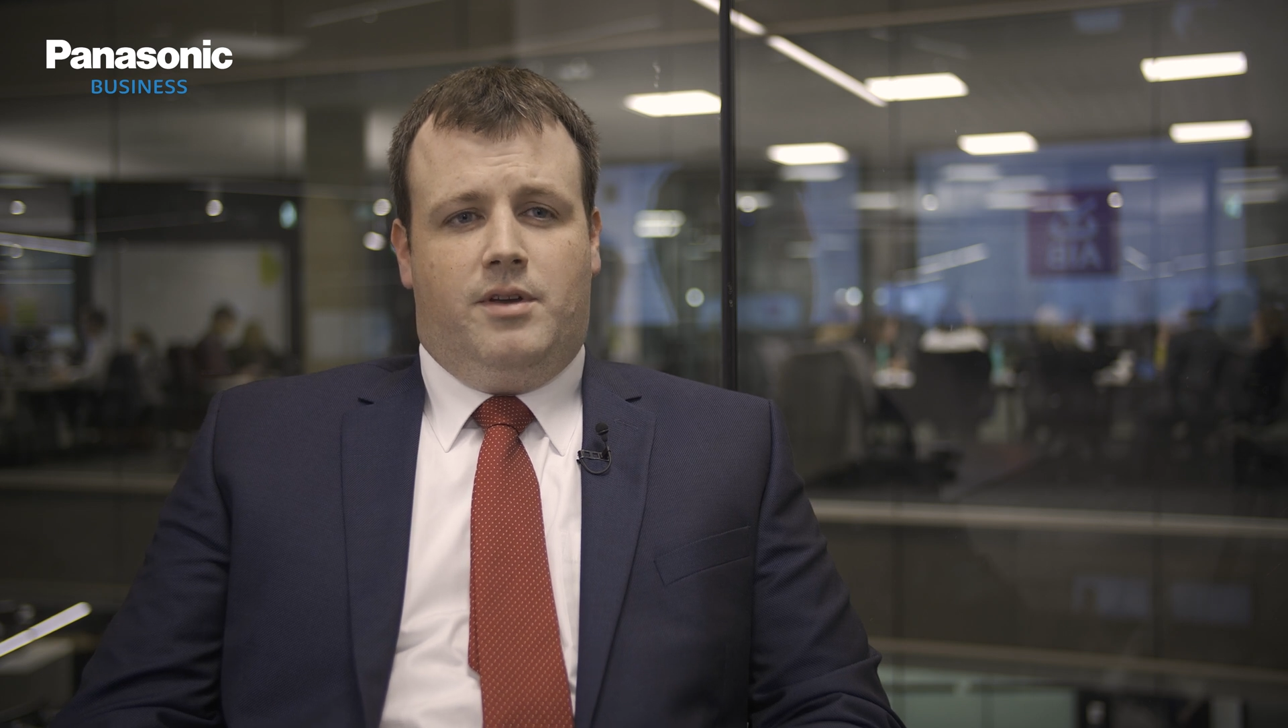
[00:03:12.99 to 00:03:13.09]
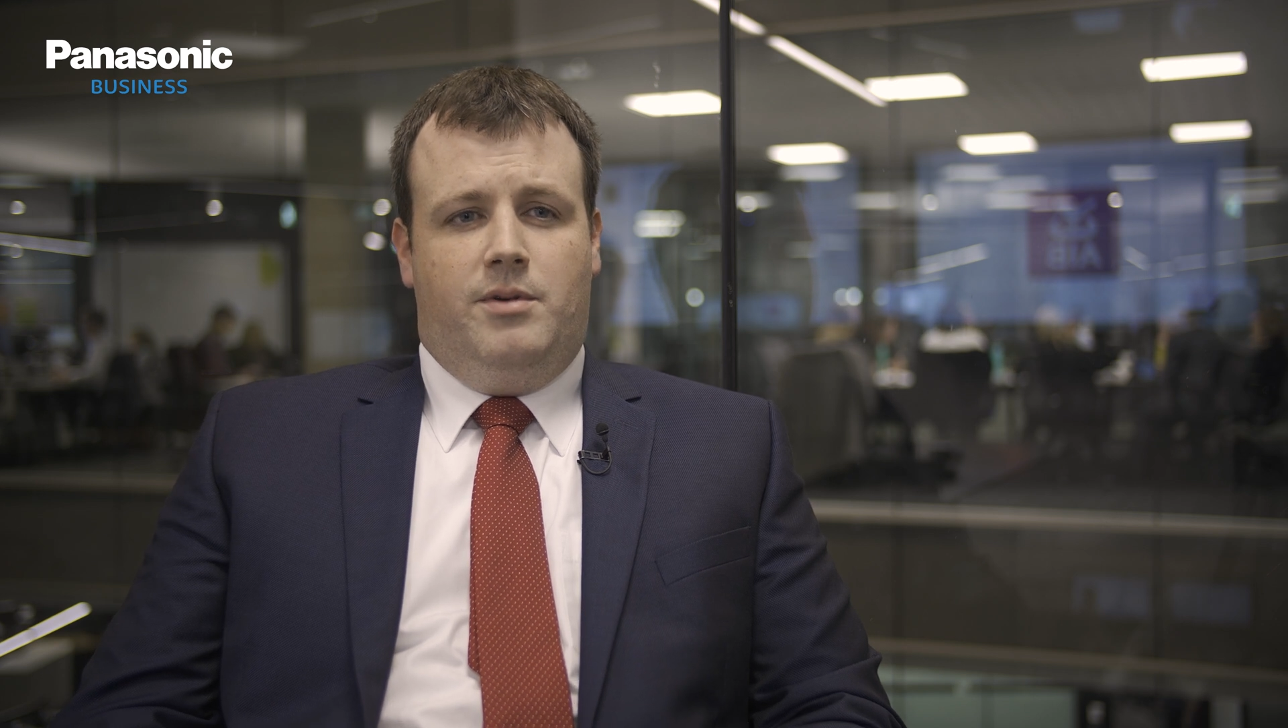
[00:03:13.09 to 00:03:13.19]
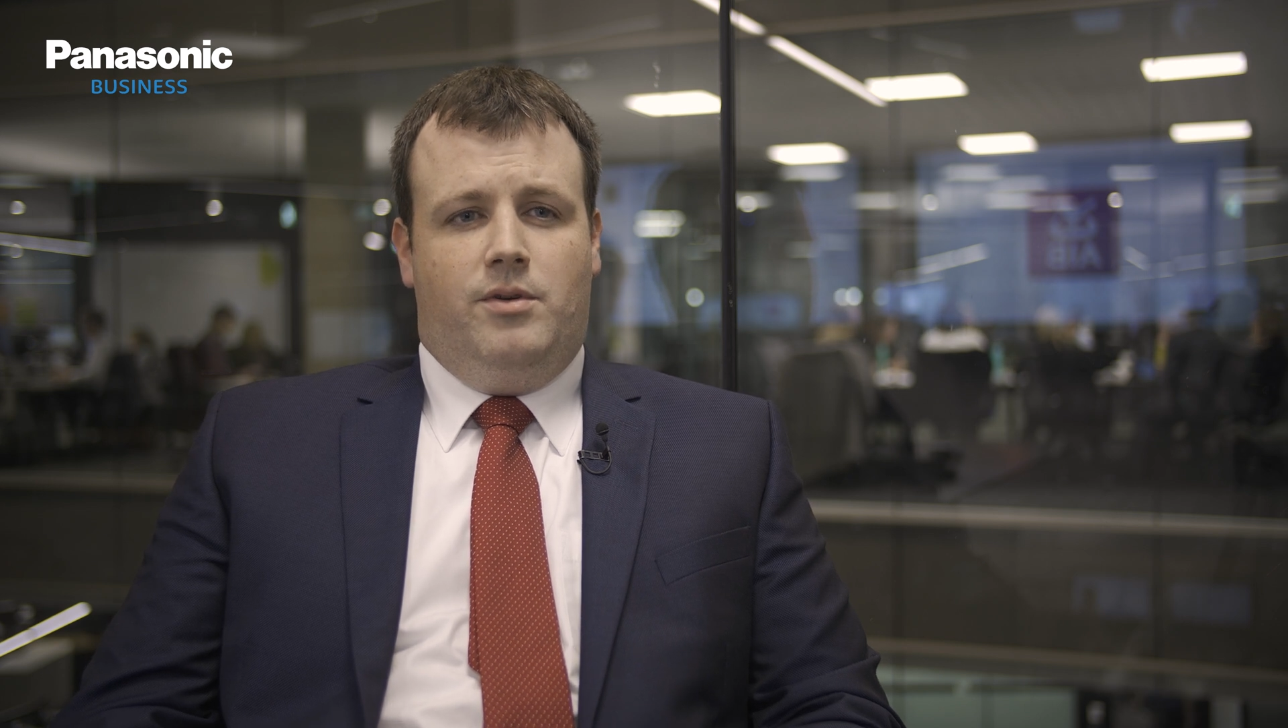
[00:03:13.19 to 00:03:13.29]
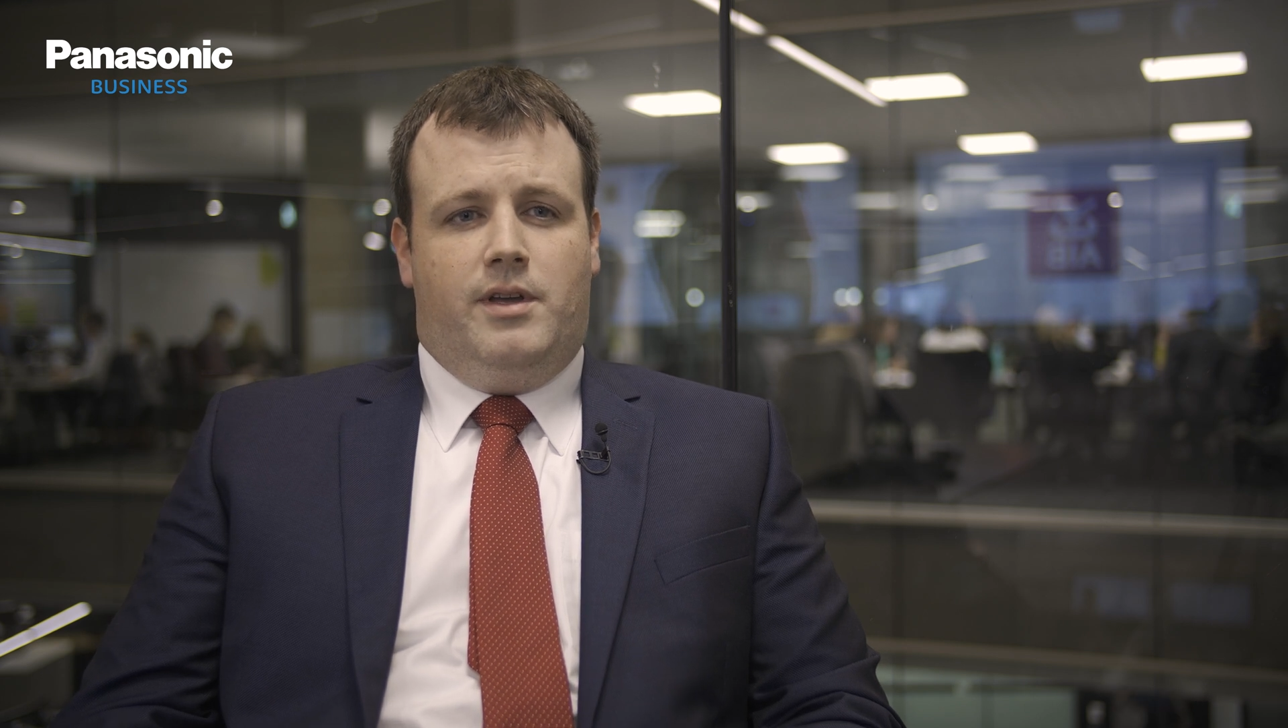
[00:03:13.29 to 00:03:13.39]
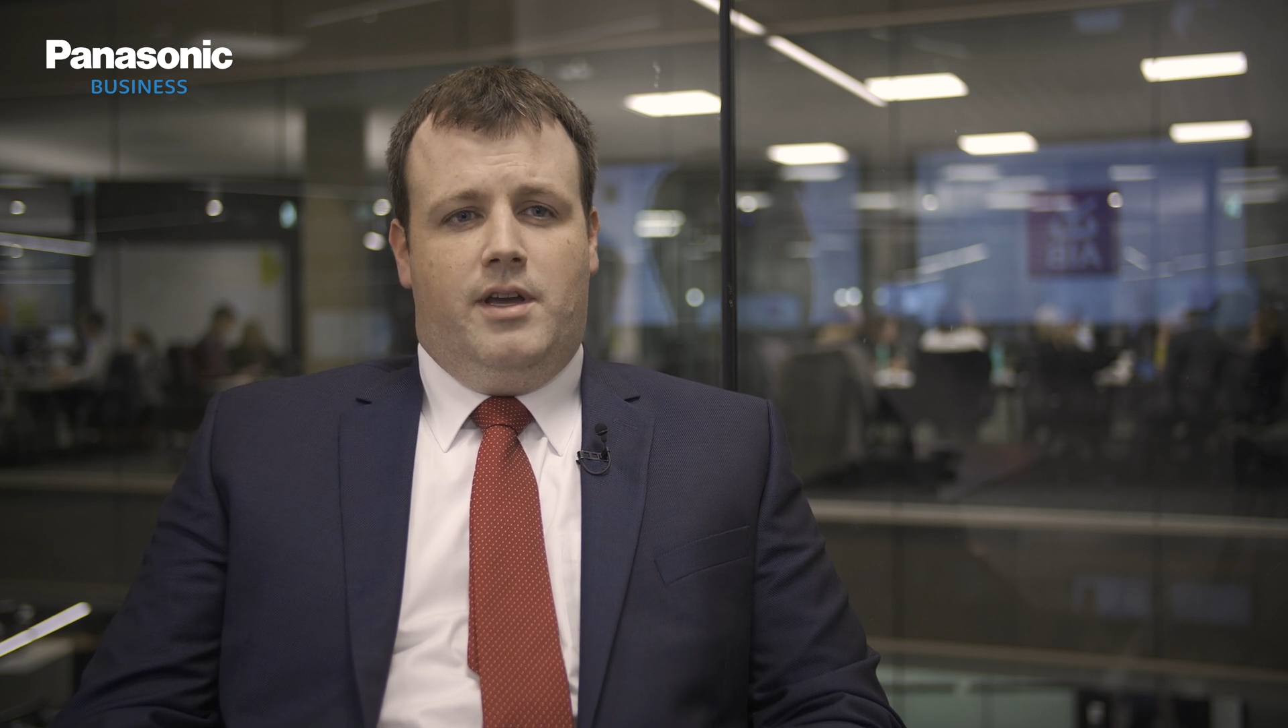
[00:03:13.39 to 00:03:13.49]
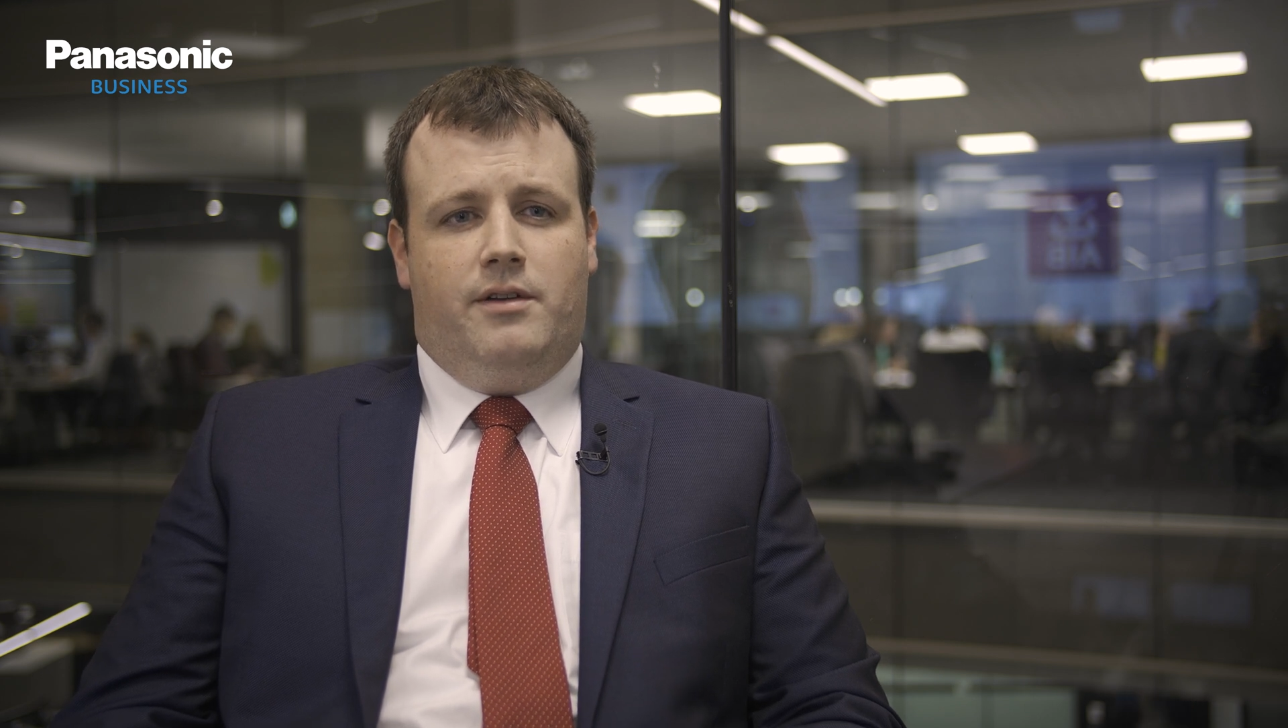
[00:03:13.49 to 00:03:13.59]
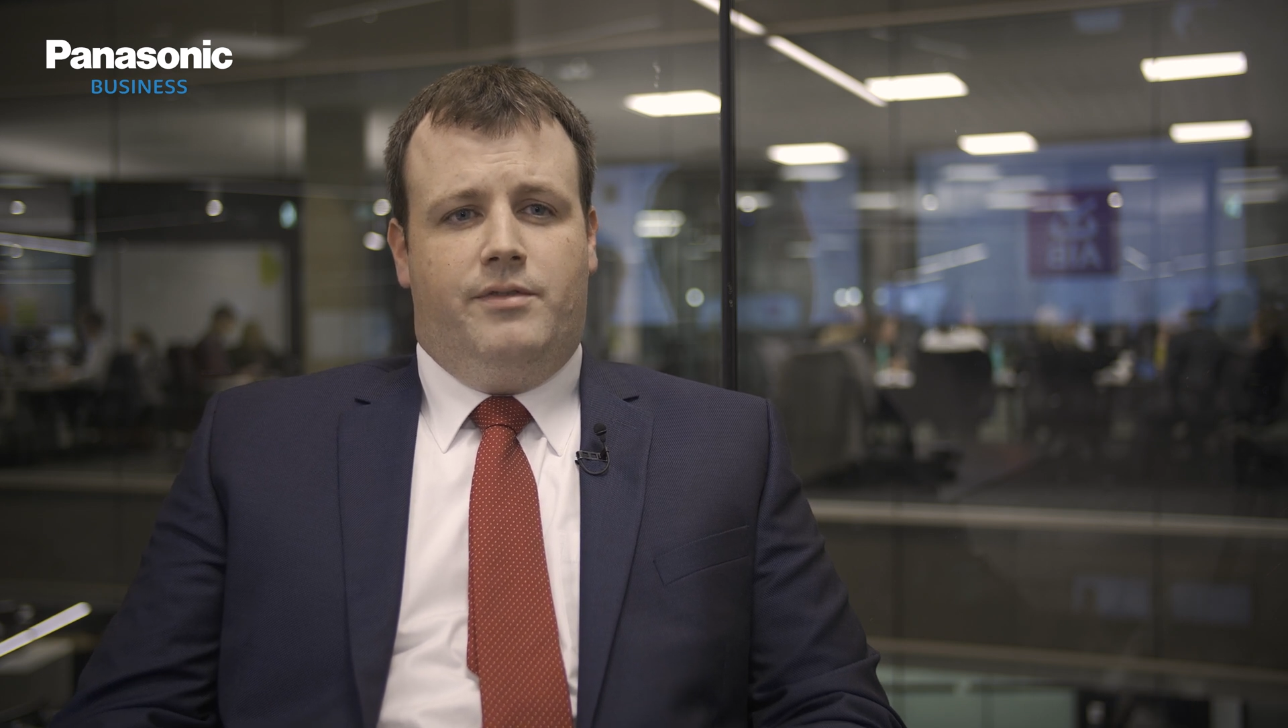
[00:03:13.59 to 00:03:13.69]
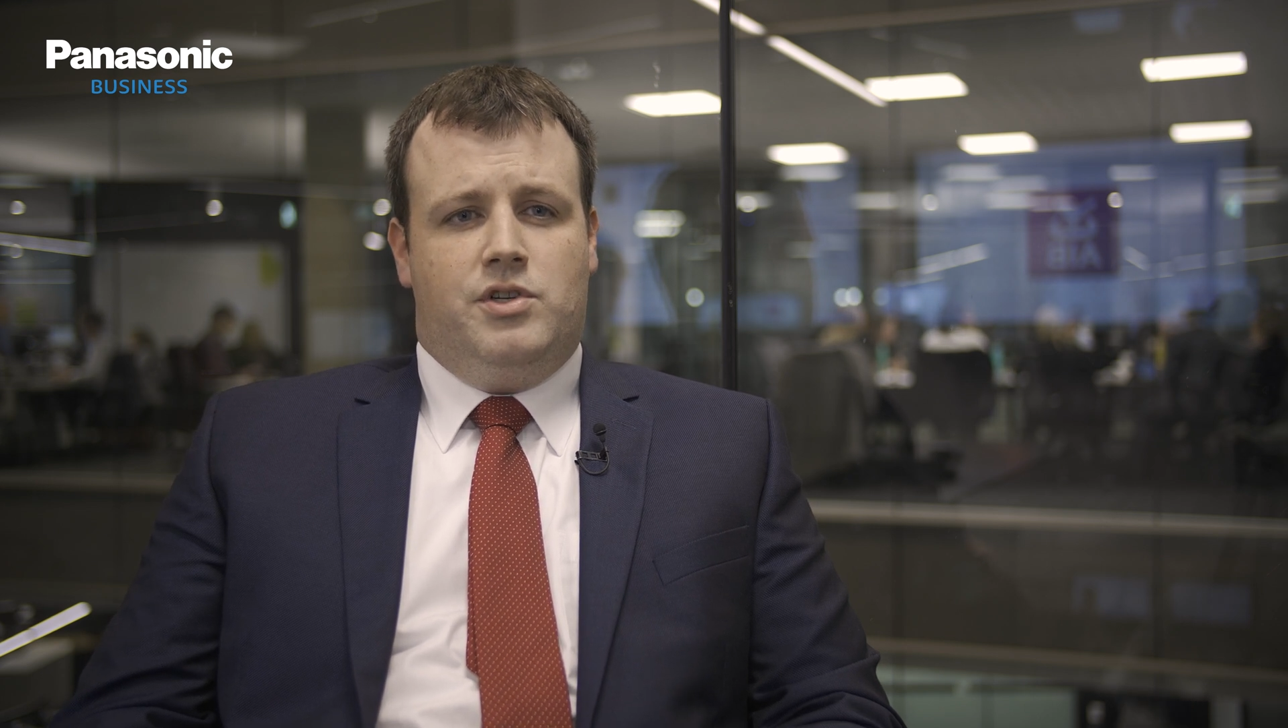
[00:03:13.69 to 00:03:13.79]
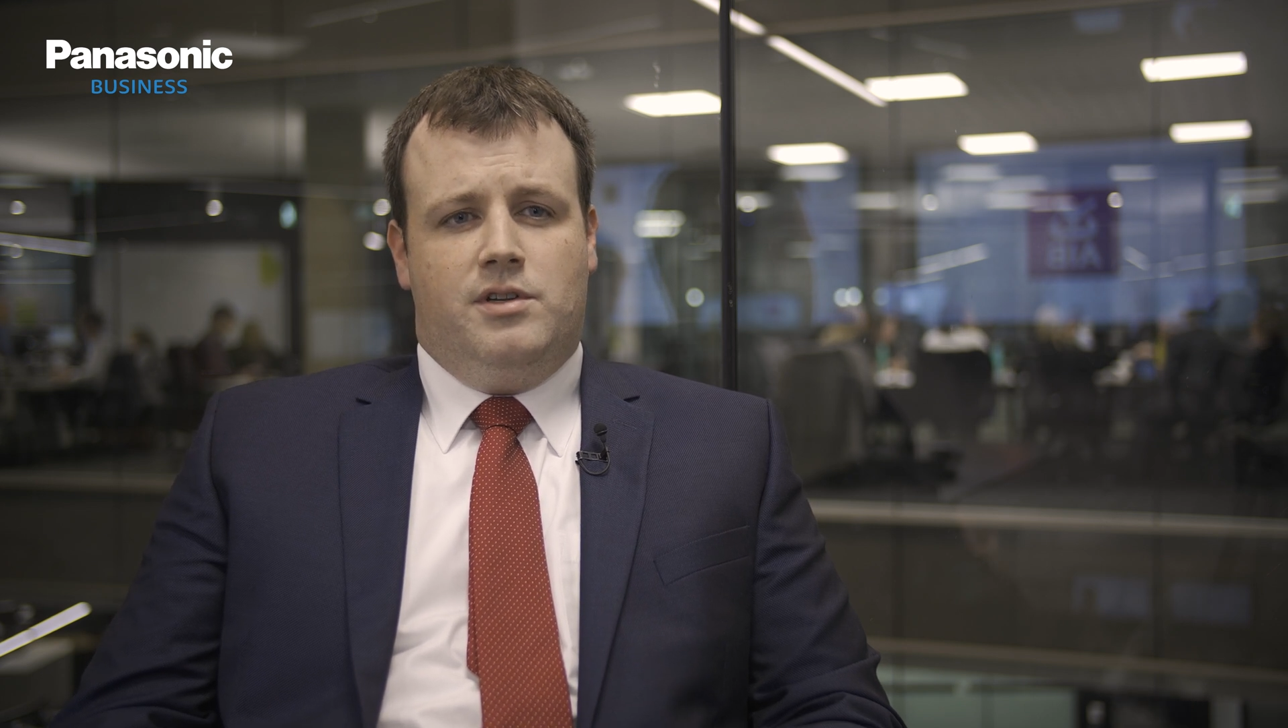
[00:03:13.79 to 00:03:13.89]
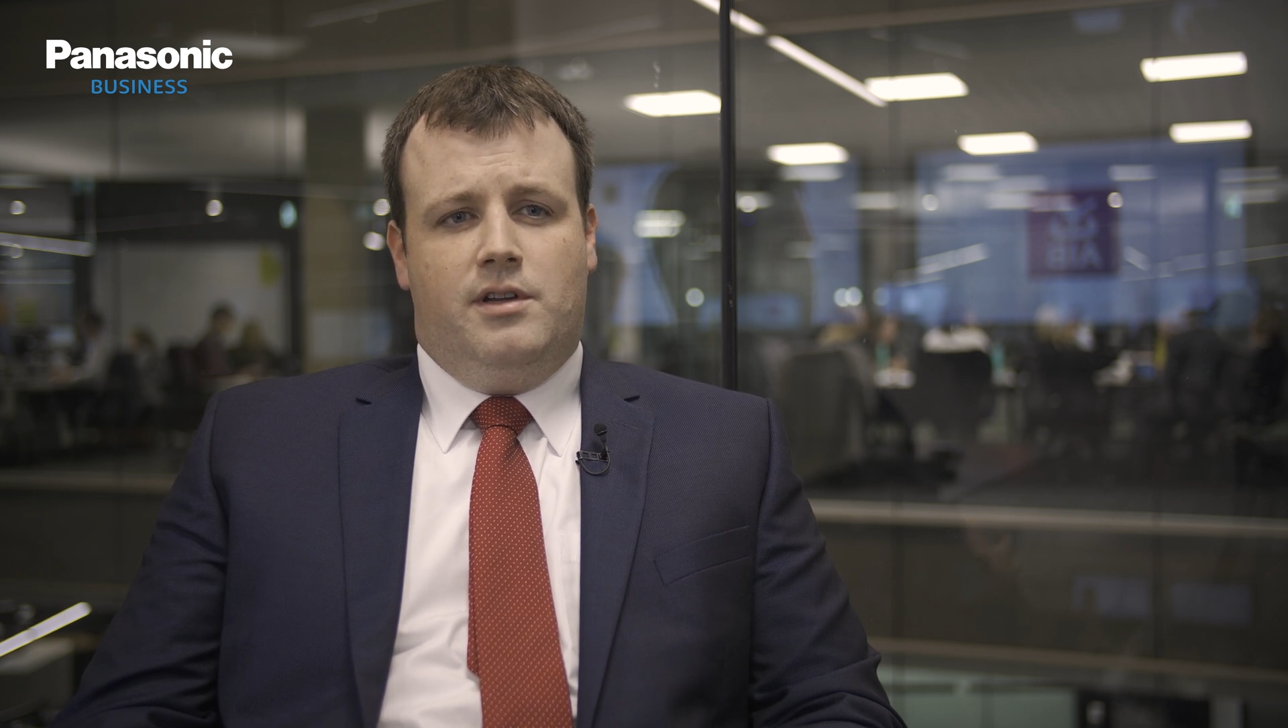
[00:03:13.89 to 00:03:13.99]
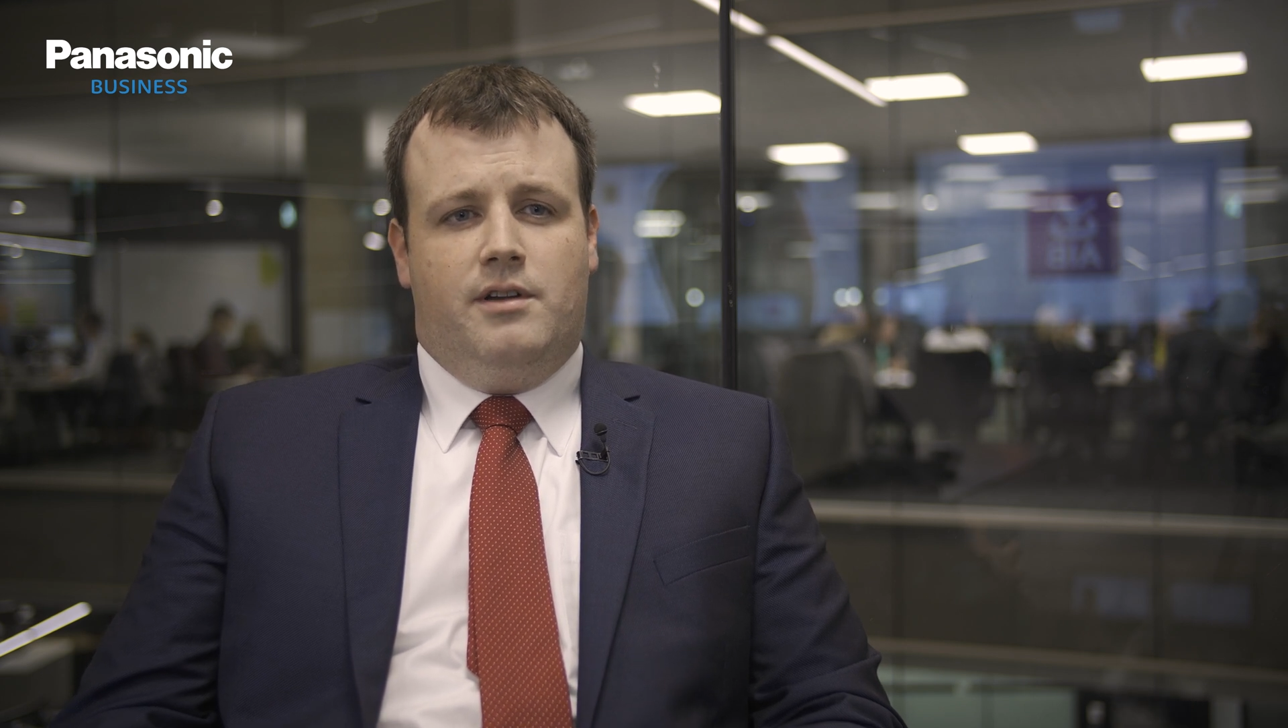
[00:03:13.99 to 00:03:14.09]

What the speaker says: to communicate efficiently